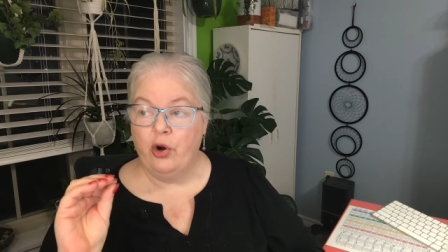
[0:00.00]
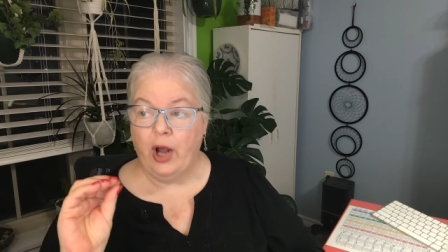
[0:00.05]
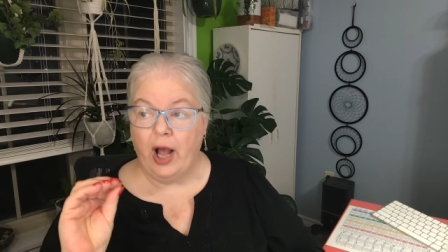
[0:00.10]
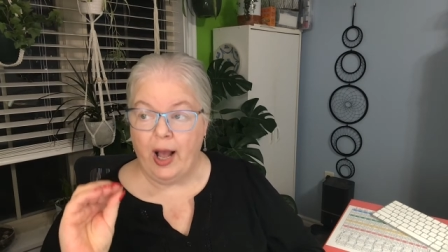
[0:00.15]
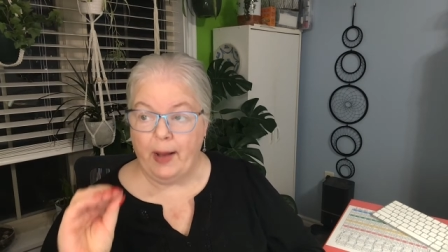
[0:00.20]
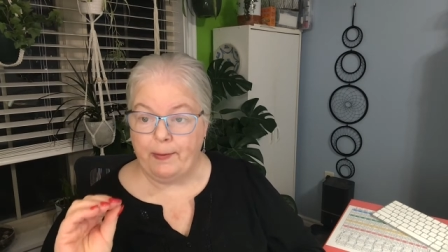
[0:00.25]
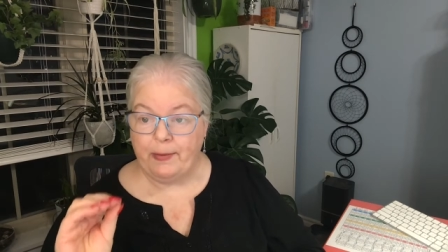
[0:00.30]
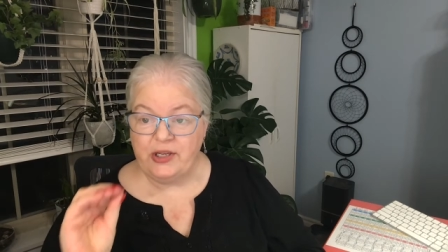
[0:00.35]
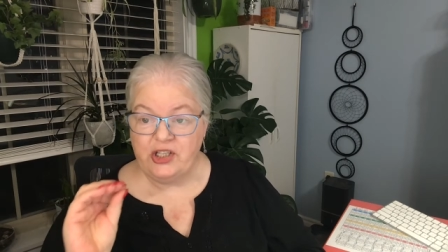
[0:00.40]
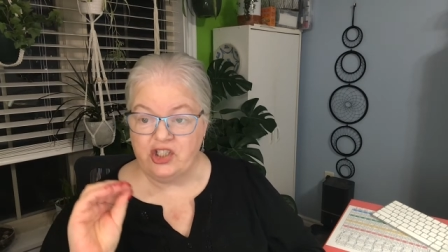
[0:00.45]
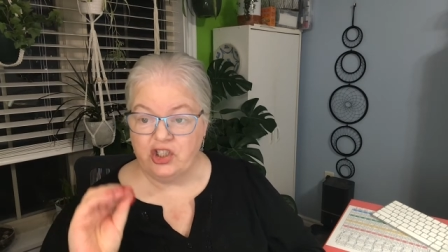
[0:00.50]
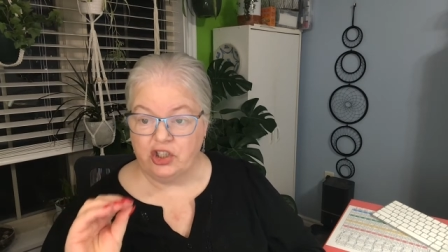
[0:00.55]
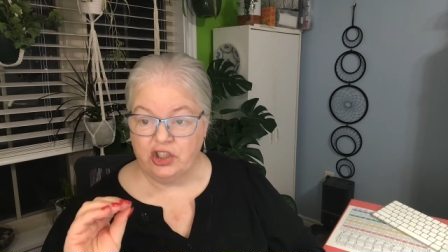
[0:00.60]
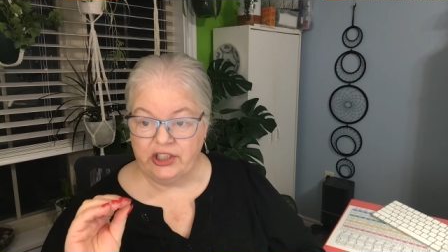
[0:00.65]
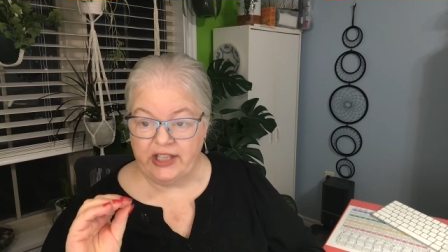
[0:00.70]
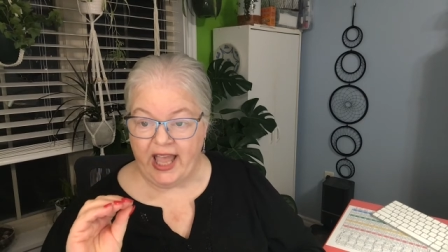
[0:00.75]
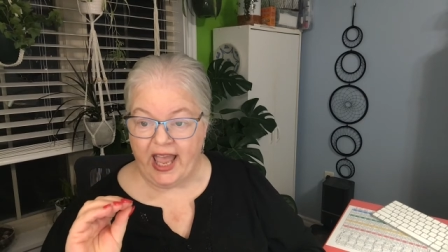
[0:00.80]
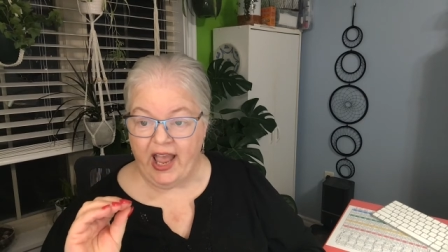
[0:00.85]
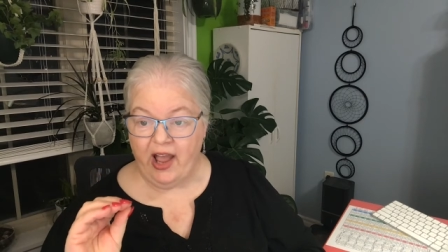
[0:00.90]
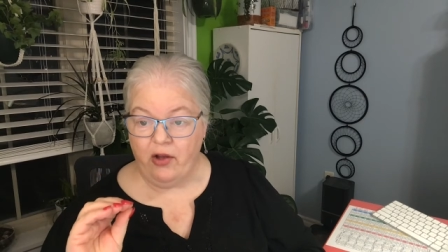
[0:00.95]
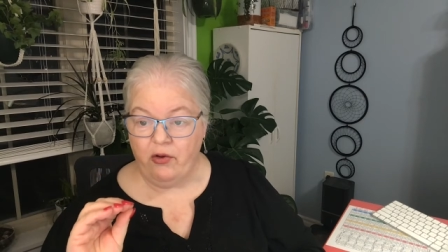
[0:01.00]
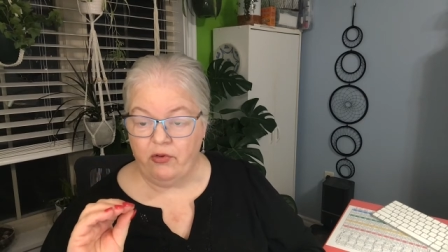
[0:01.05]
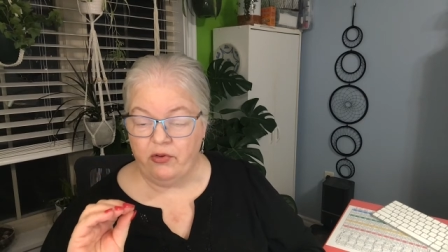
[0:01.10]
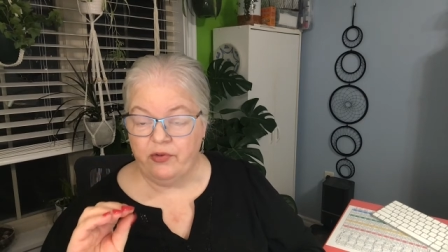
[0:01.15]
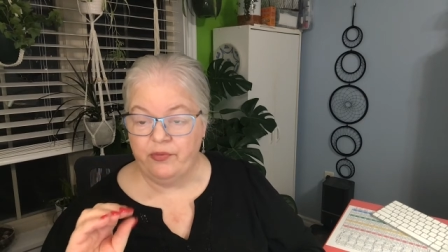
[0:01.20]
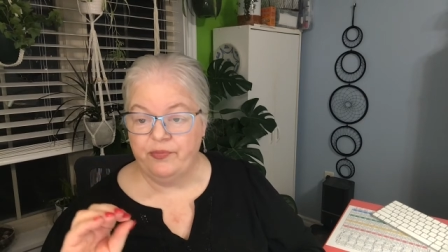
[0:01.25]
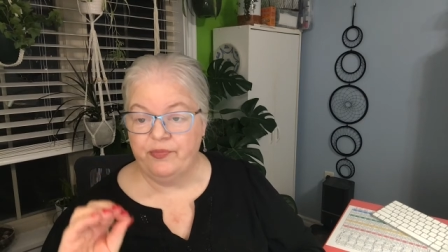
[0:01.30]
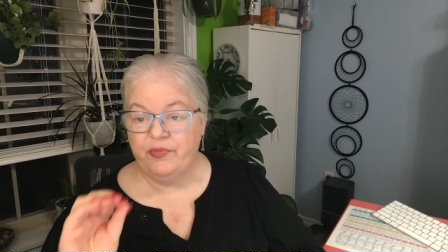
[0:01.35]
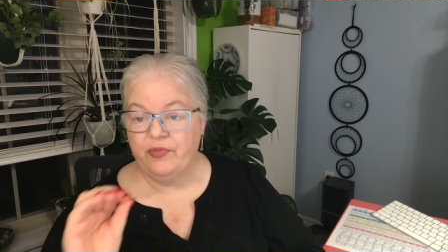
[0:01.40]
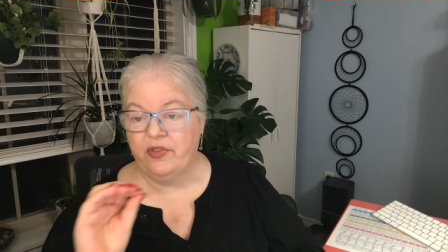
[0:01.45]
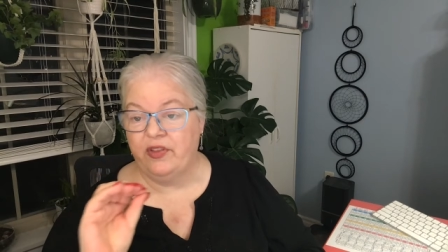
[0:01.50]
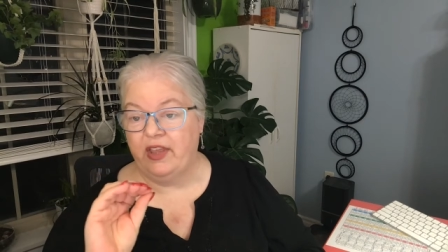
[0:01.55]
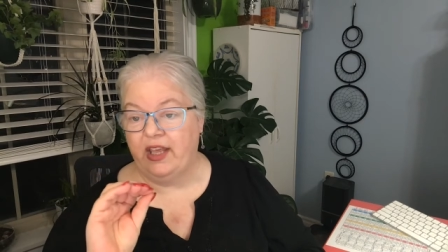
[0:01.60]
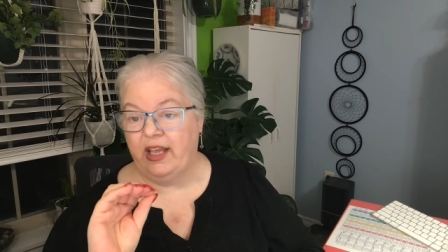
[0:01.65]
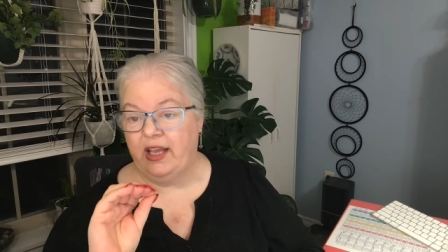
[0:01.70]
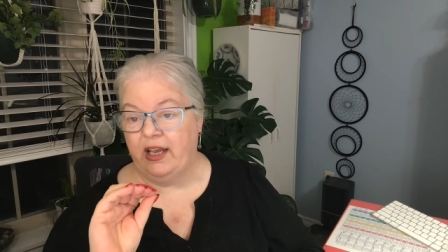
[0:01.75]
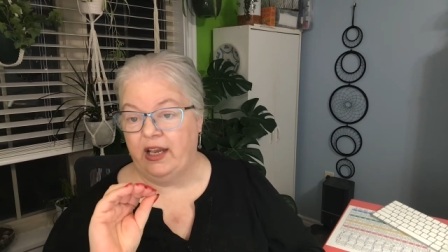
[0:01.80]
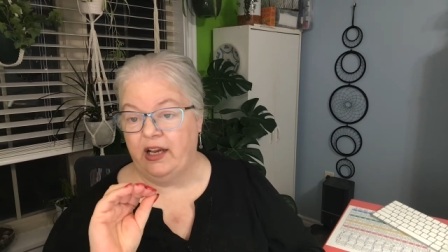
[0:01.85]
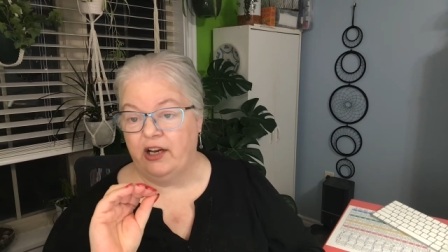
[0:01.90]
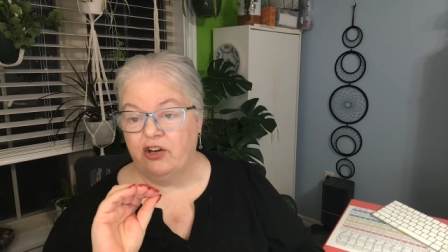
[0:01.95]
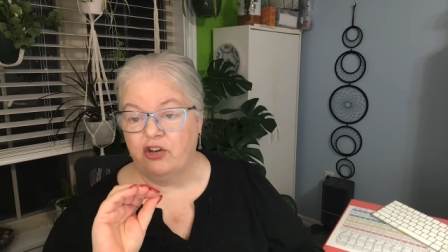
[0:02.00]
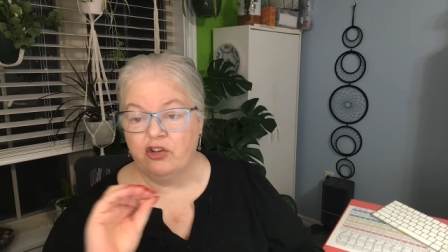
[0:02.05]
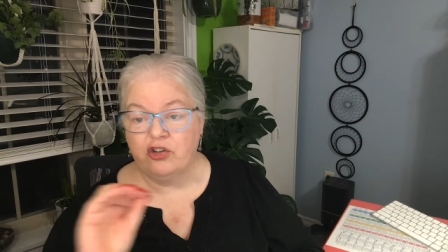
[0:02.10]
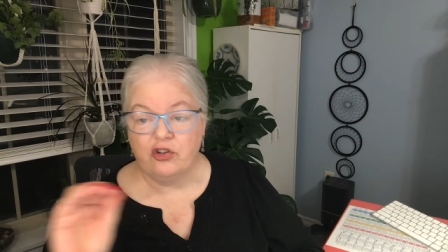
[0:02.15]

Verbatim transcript: up until now, the